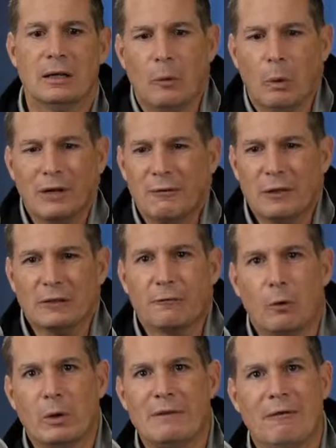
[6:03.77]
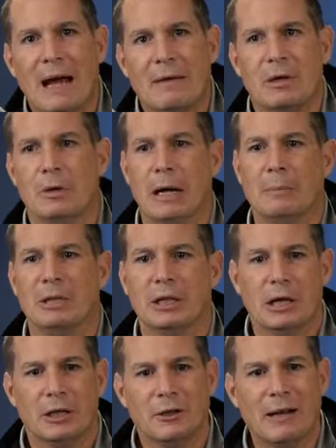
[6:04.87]
What if there's 45?
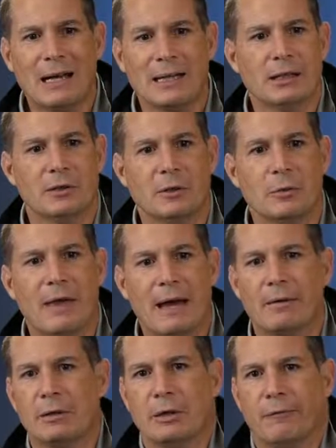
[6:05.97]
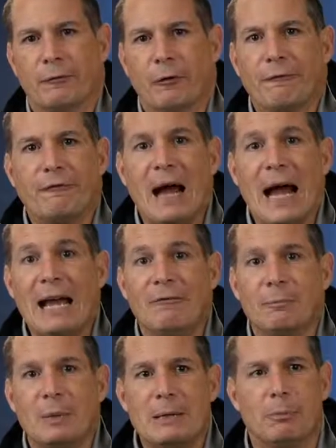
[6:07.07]
You're not going to do that for
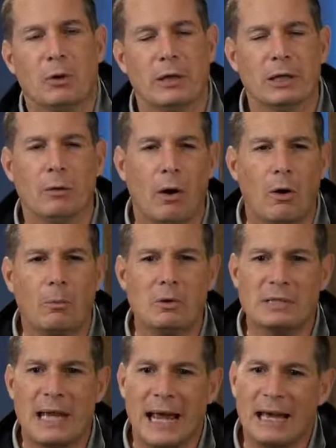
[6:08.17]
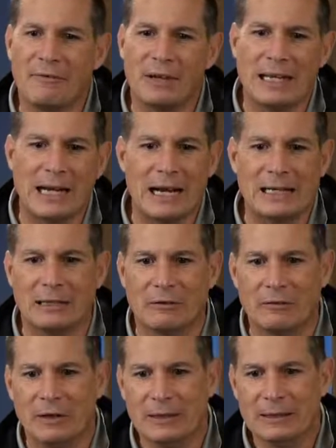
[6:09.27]
5 people. And you almost have a kind of,